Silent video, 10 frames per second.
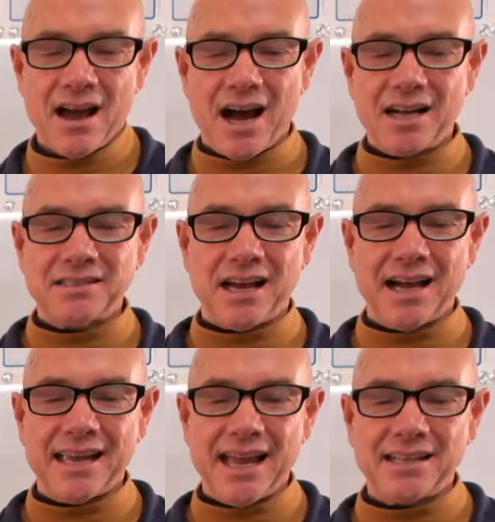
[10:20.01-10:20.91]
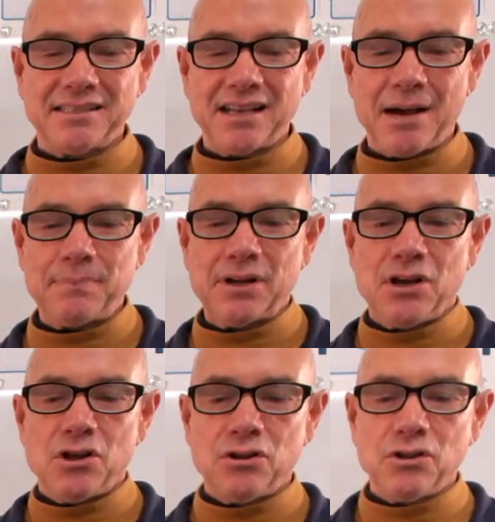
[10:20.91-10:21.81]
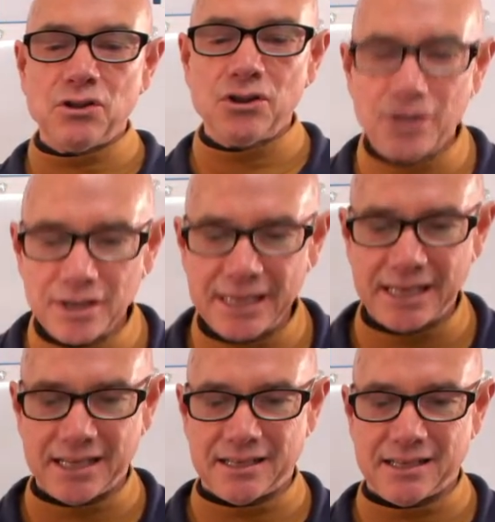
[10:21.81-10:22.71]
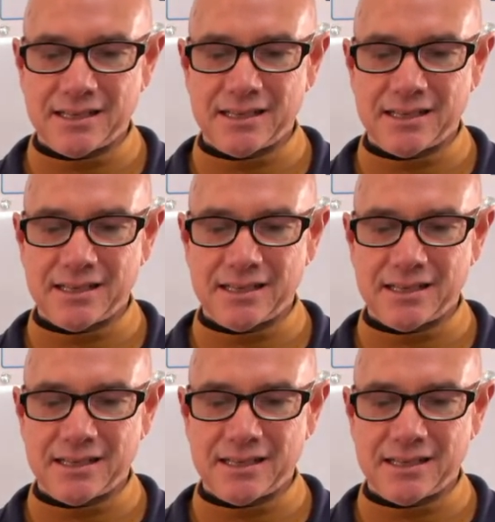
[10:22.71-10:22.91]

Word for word: Aza. I can't stop learning